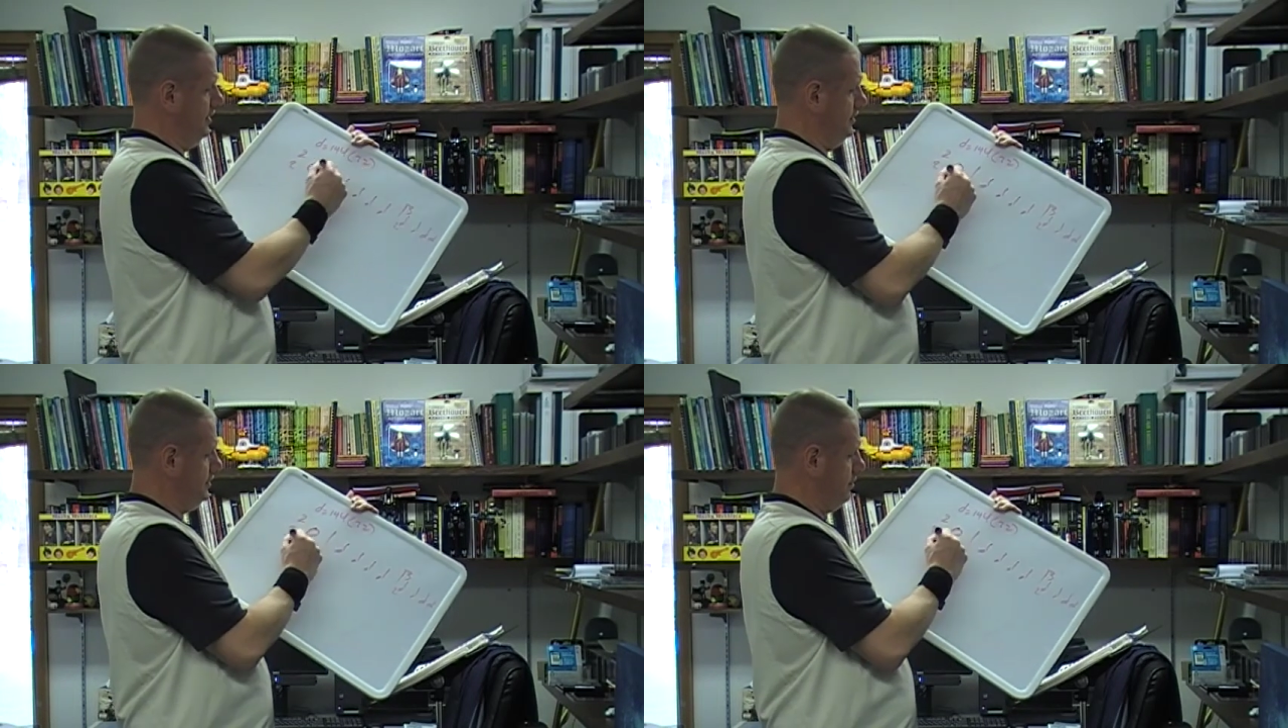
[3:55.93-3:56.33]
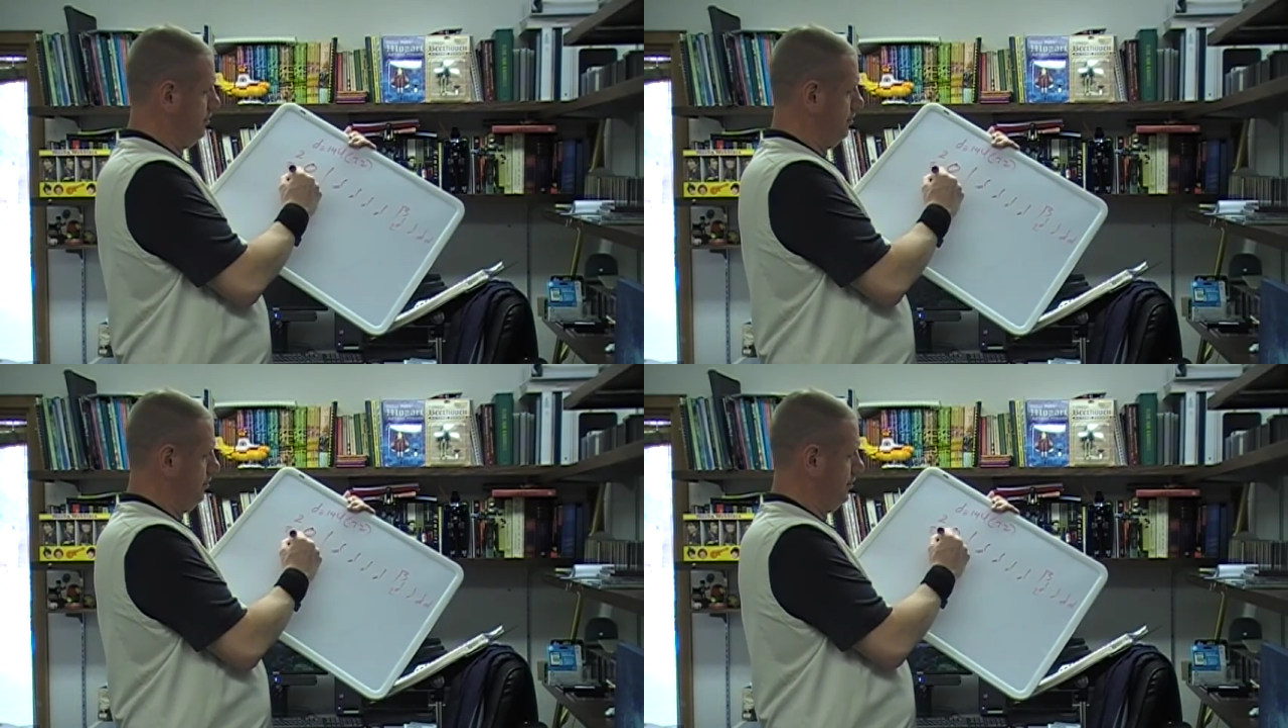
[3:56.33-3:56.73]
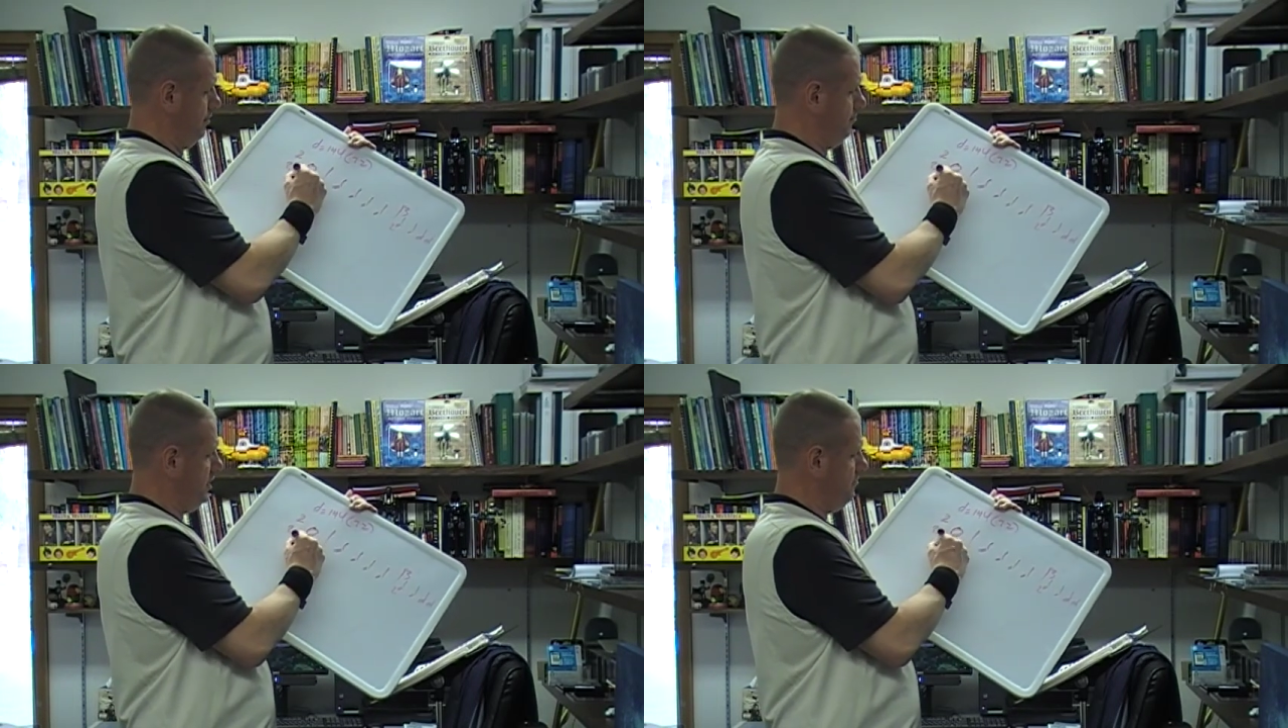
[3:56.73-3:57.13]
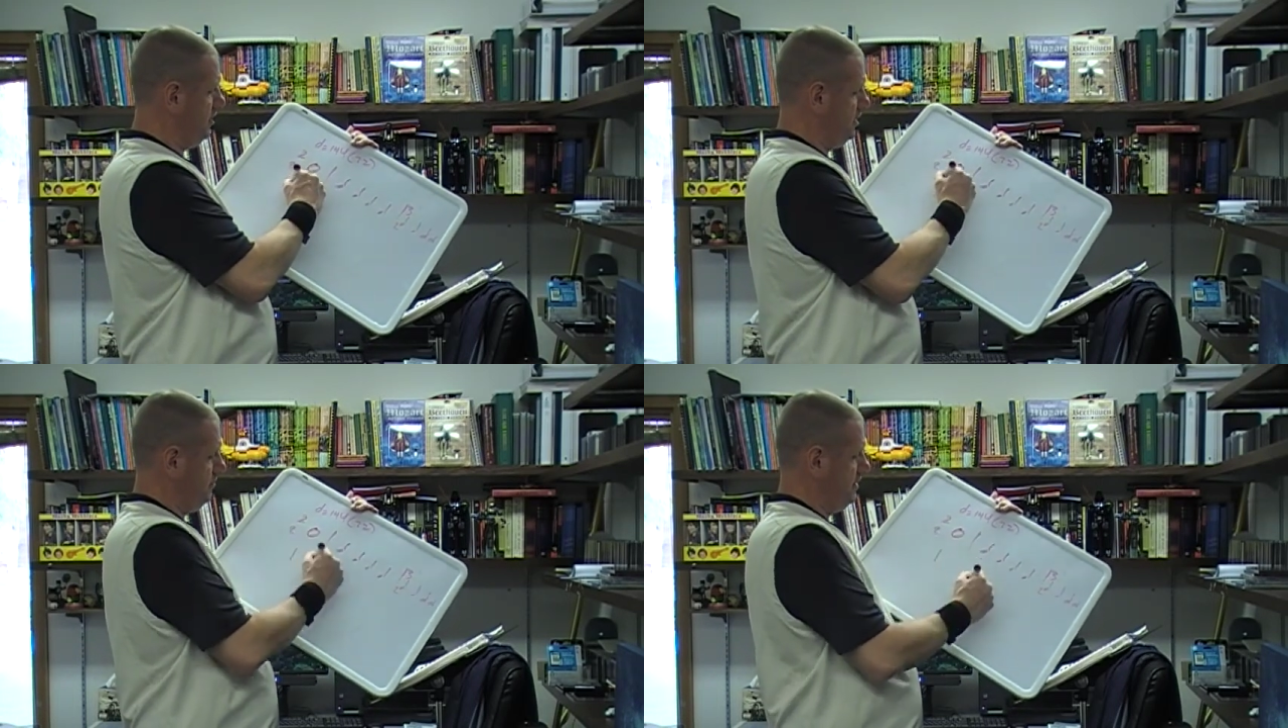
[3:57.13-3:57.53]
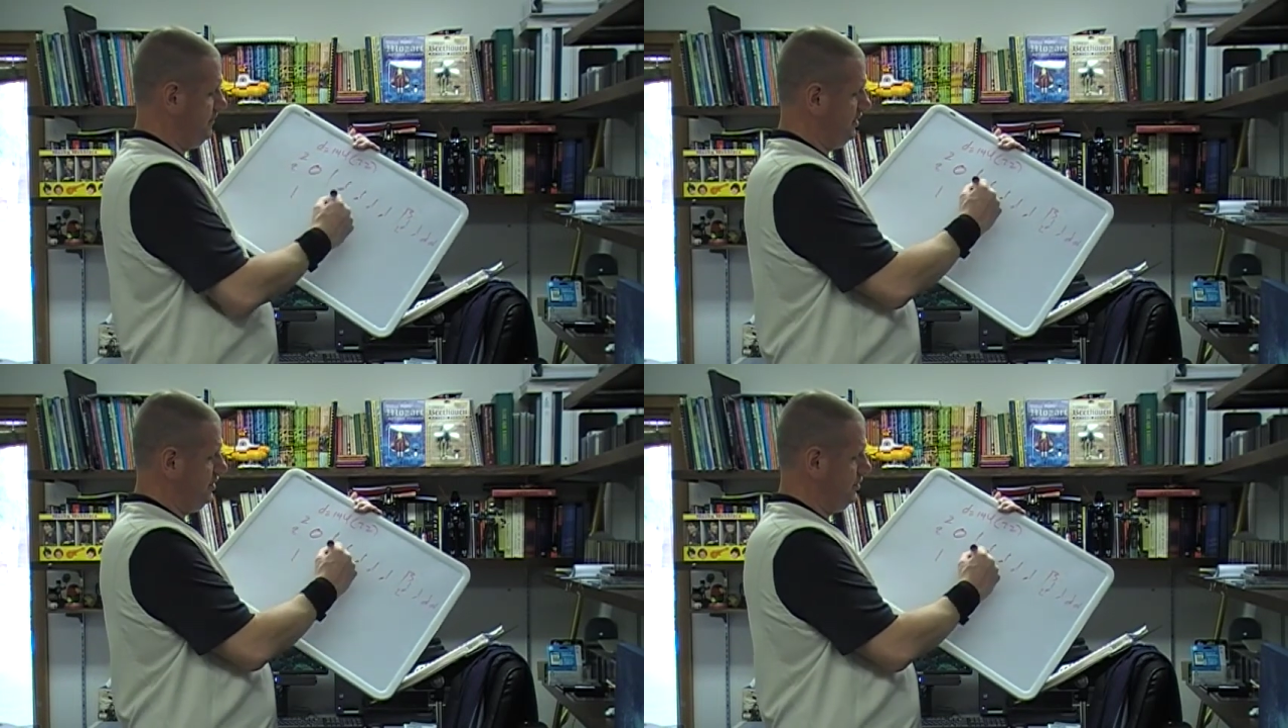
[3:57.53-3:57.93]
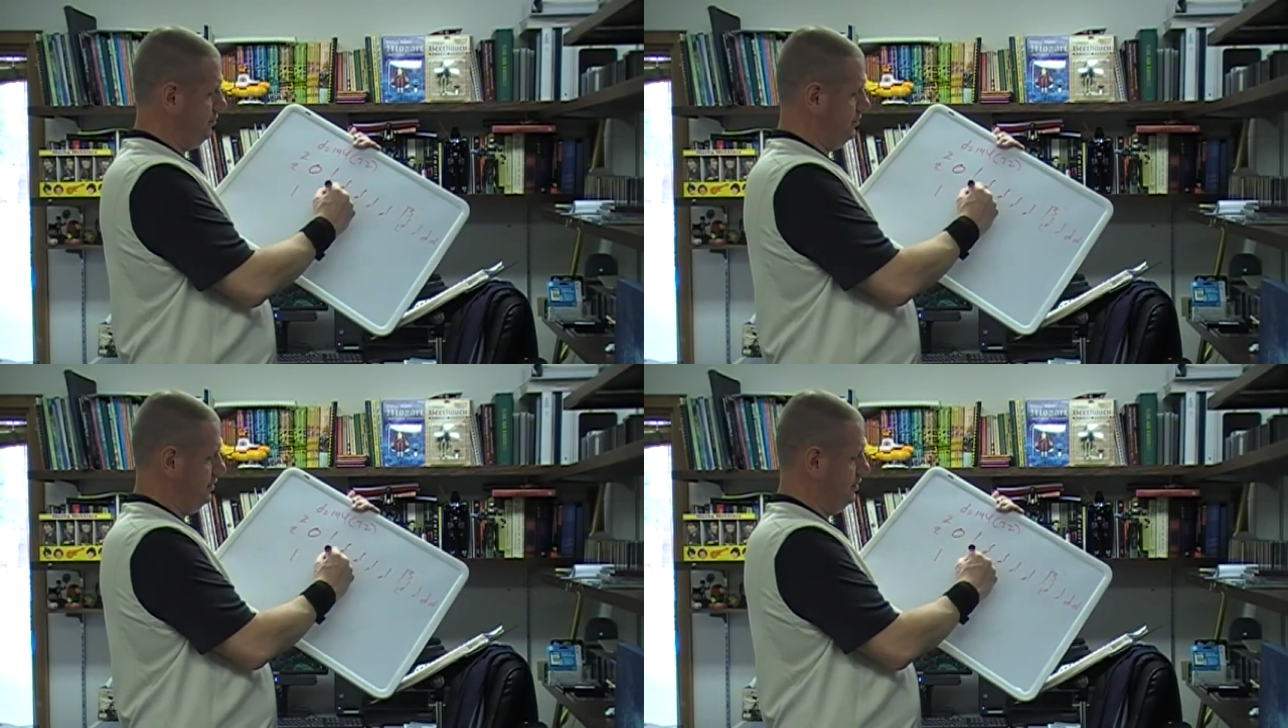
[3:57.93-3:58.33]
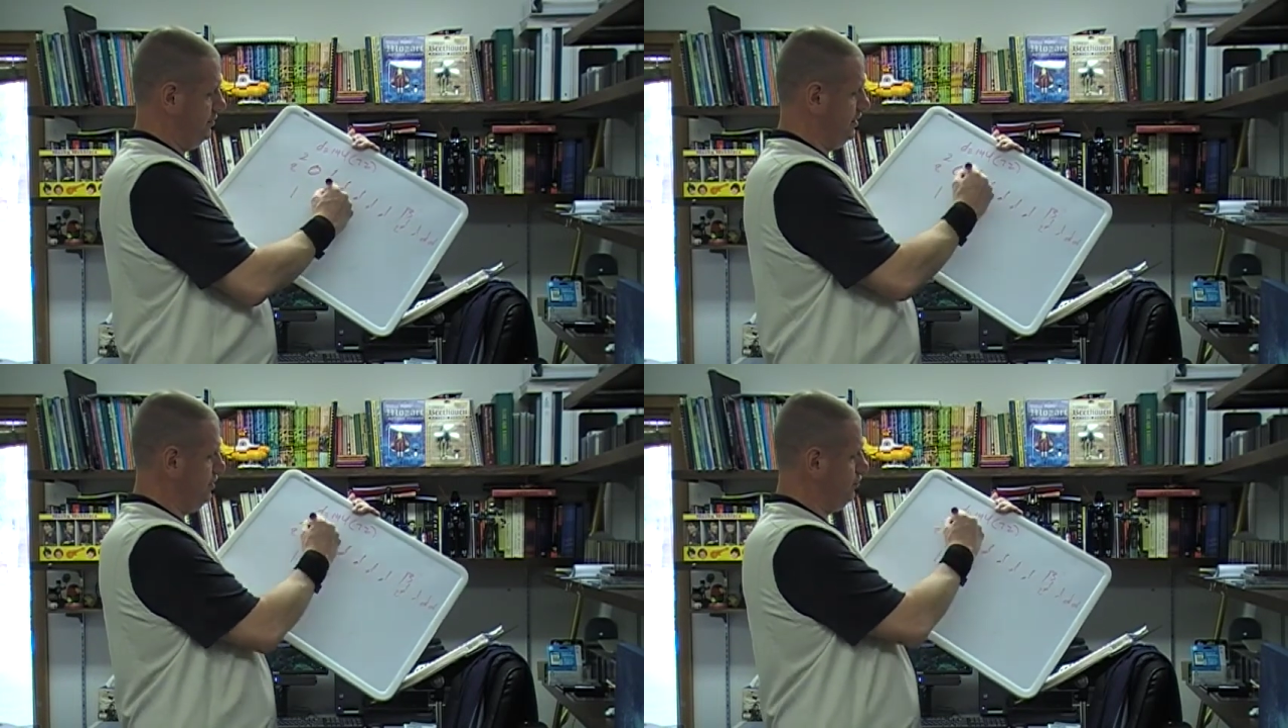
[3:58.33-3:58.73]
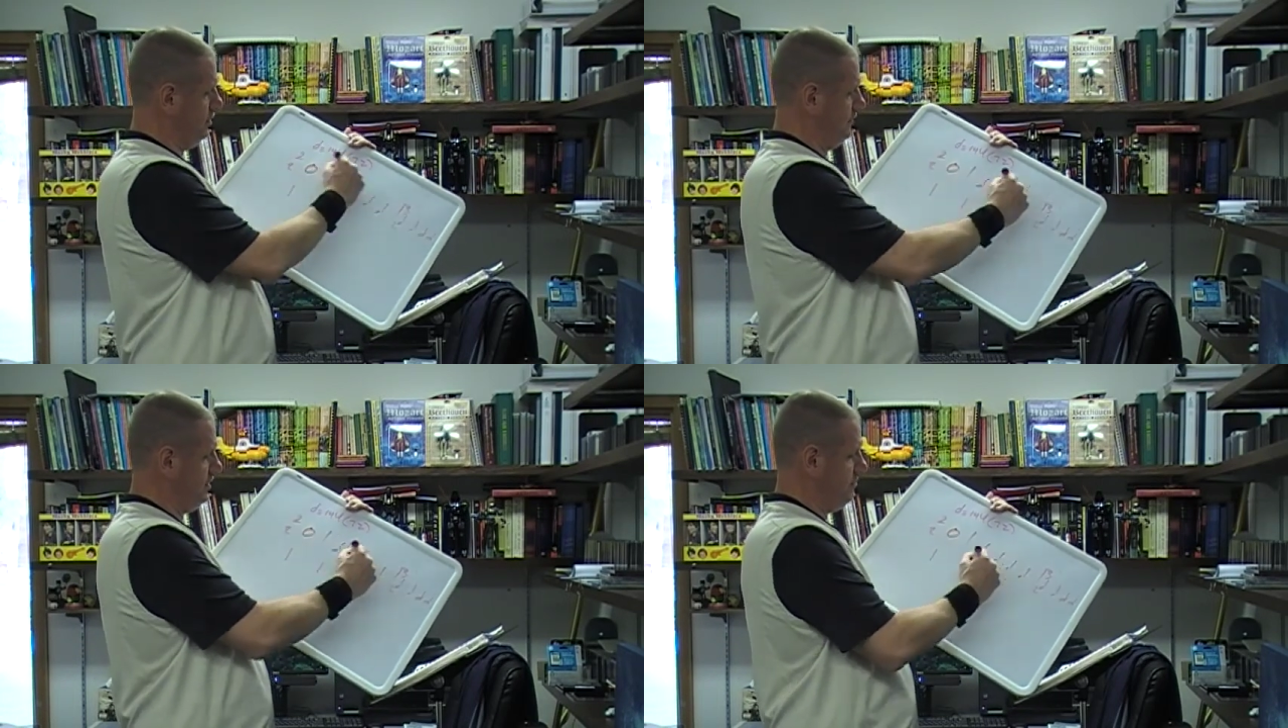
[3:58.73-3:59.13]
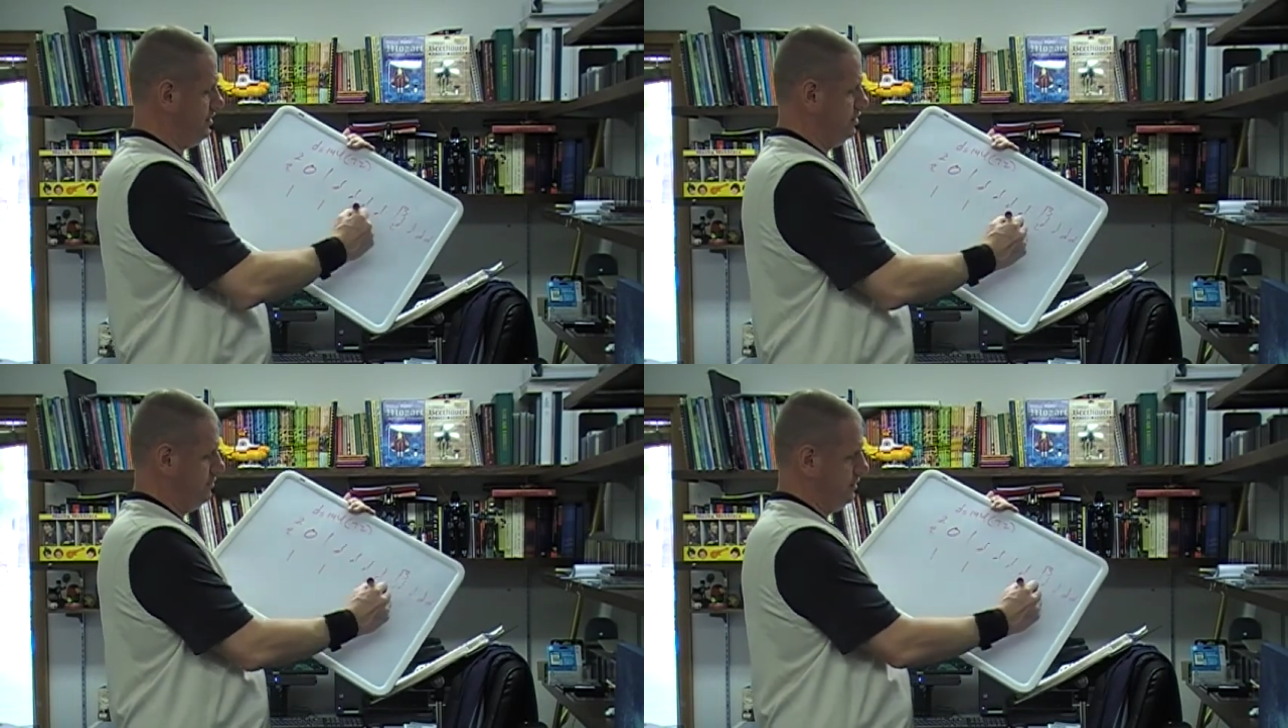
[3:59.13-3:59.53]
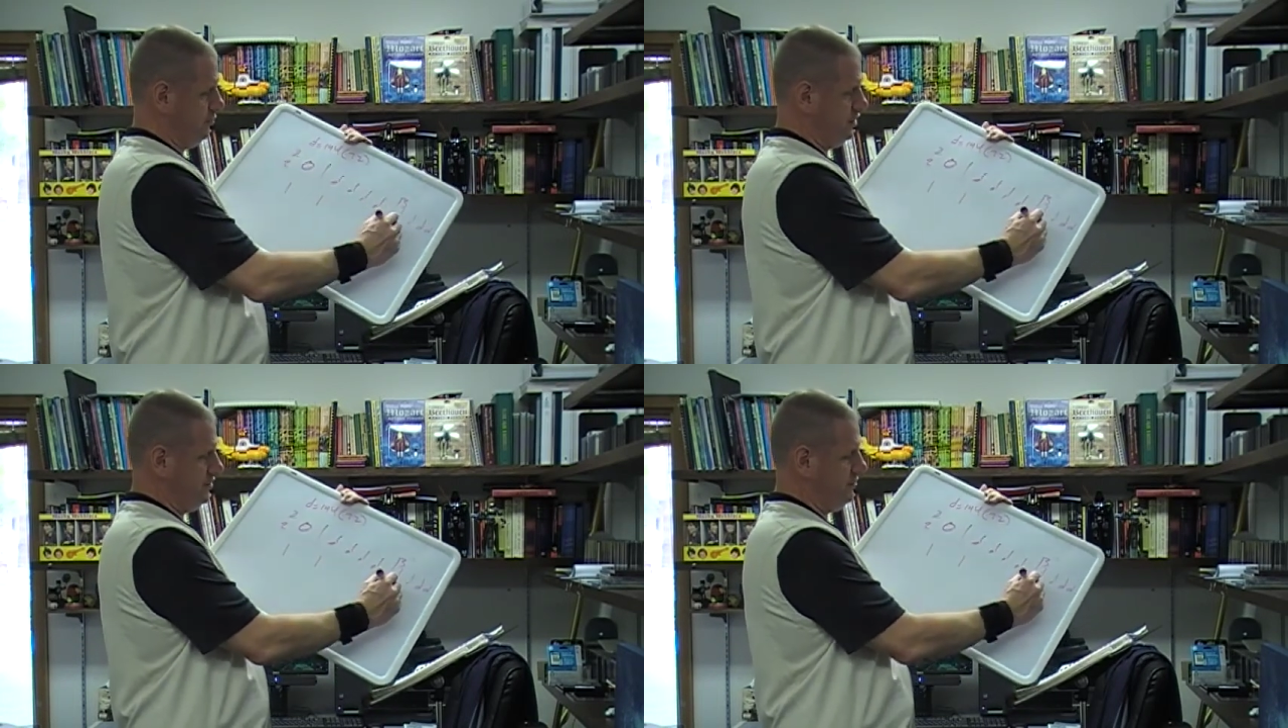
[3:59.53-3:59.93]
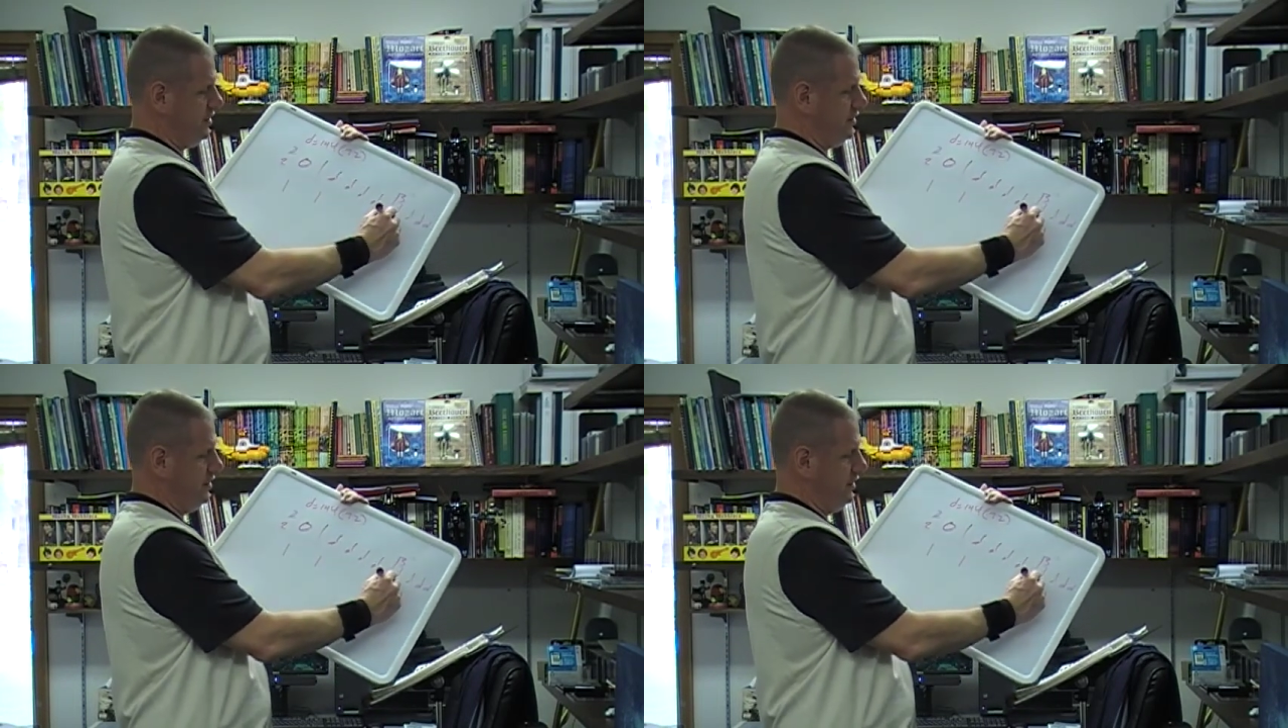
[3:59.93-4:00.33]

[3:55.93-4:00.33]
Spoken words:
So the beat becomes 72. So each one of these measures become one beat,